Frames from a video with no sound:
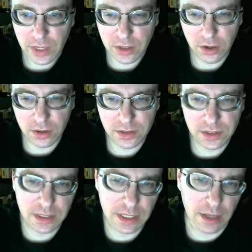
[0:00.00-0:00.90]
Guardians
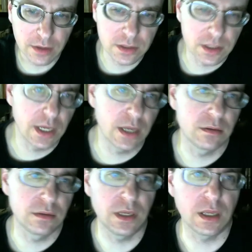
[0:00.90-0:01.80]
of the Galaxy can't
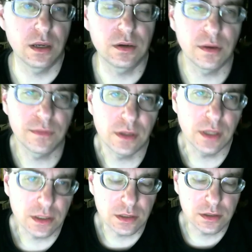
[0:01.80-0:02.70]
get kicked off the
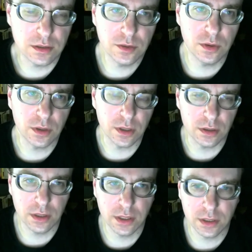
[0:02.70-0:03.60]
list. It's too good.
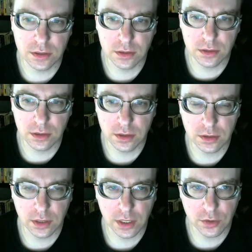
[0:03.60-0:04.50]
It's
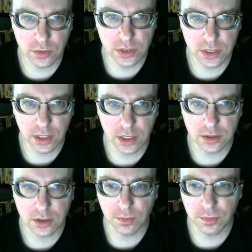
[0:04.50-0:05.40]
it's interesting and it's
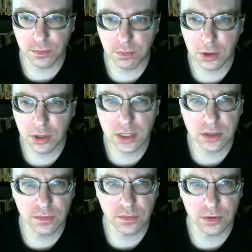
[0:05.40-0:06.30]
complete
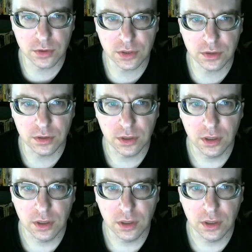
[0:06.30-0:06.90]
diversion.